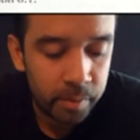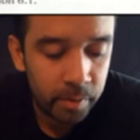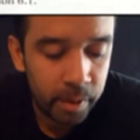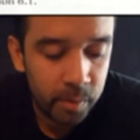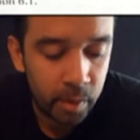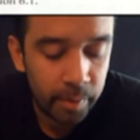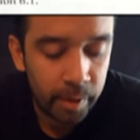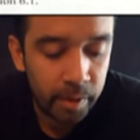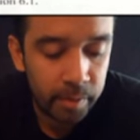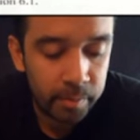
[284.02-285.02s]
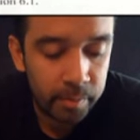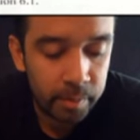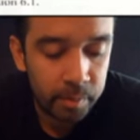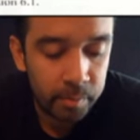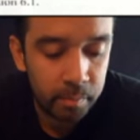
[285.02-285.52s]
So that's why we gotta
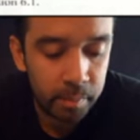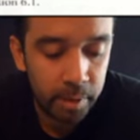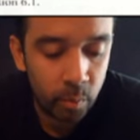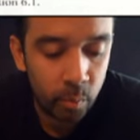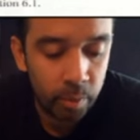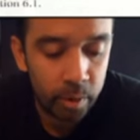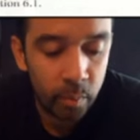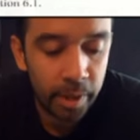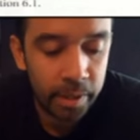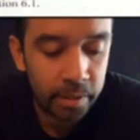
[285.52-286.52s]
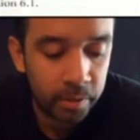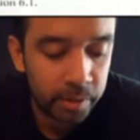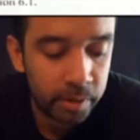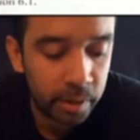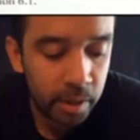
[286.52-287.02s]
take really wide
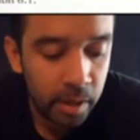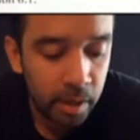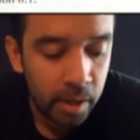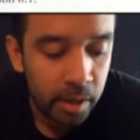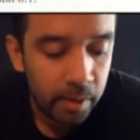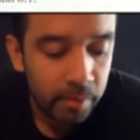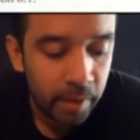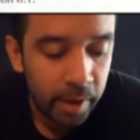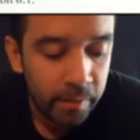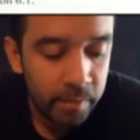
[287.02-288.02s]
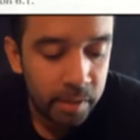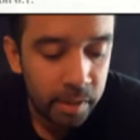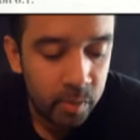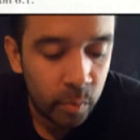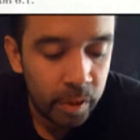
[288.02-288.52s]
turns. 5
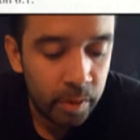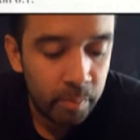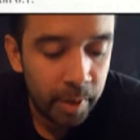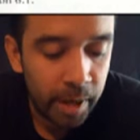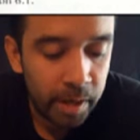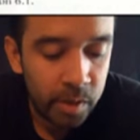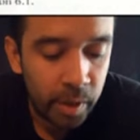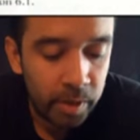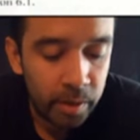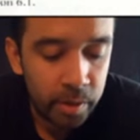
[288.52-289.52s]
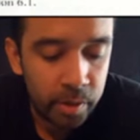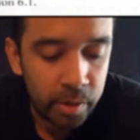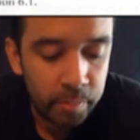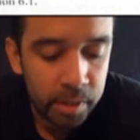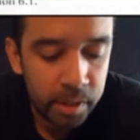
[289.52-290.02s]
says when you back a trailer, you
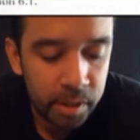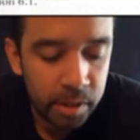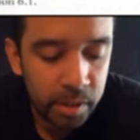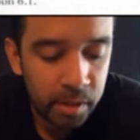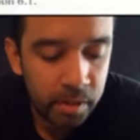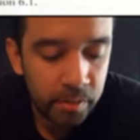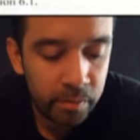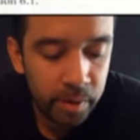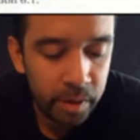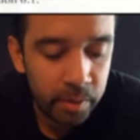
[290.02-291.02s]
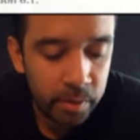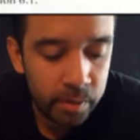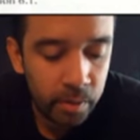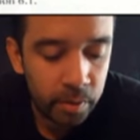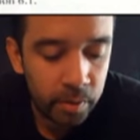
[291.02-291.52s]
should position your
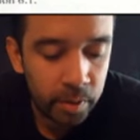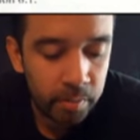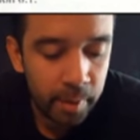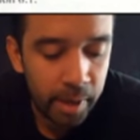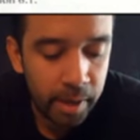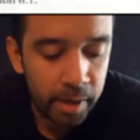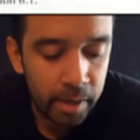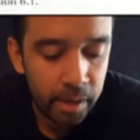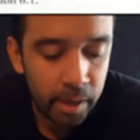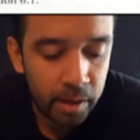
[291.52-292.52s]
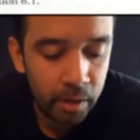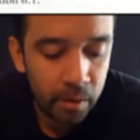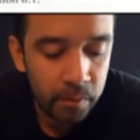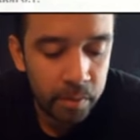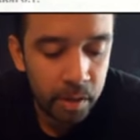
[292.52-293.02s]
vehicle so you can back in a
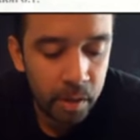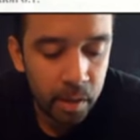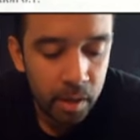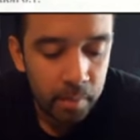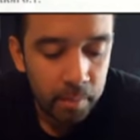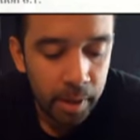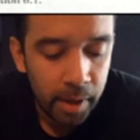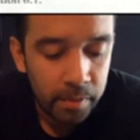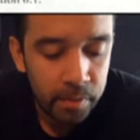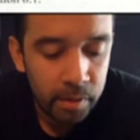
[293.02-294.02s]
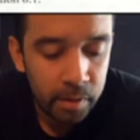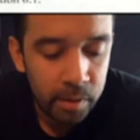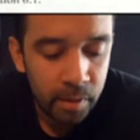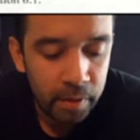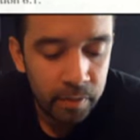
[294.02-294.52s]
curved path to
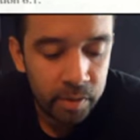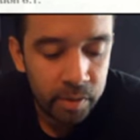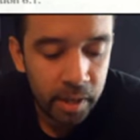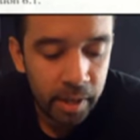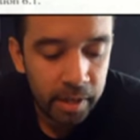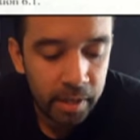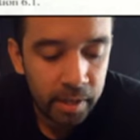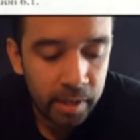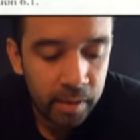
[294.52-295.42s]
the driver's side.